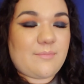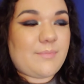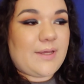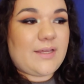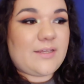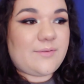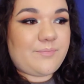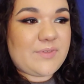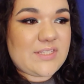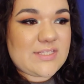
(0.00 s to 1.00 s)
but
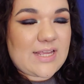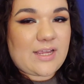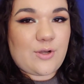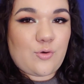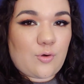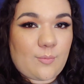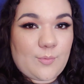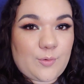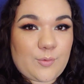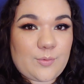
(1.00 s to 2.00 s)
this is like a
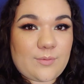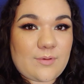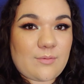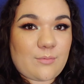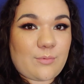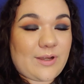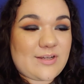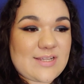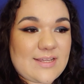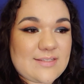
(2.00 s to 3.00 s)
normal wear
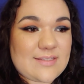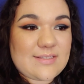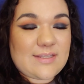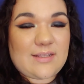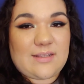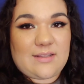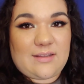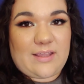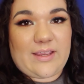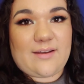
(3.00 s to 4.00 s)
test. Is
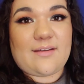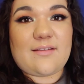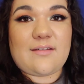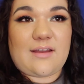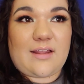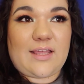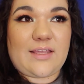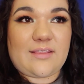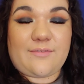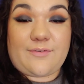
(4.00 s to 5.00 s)
like not
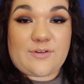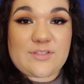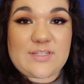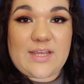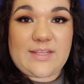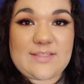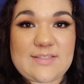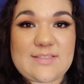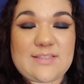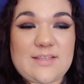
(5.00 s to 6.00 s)
like the first day. This
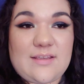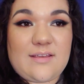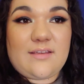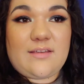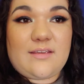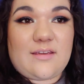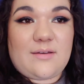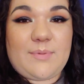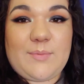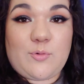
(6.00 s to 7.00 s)
is gonna
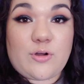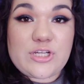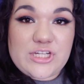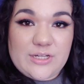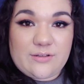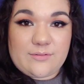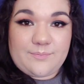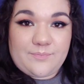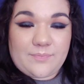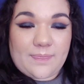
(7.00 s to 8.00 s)
be more chill.
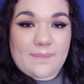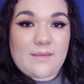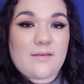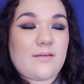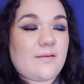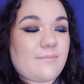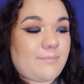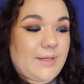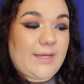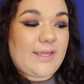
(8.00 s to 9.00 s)

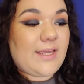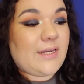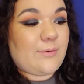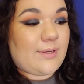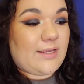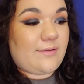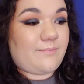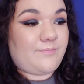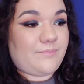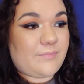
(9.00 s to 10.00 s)
But anyway,
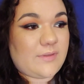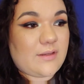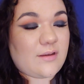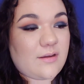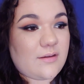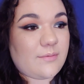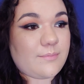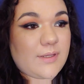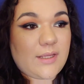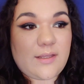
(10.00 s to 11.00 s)

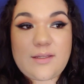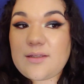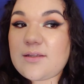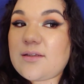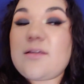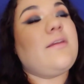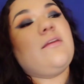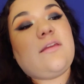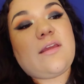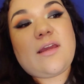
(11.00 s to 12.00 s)
yeah,
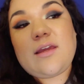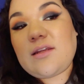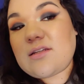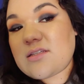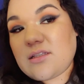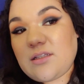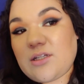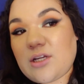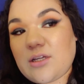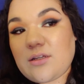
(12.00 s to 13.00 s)
it doesn't look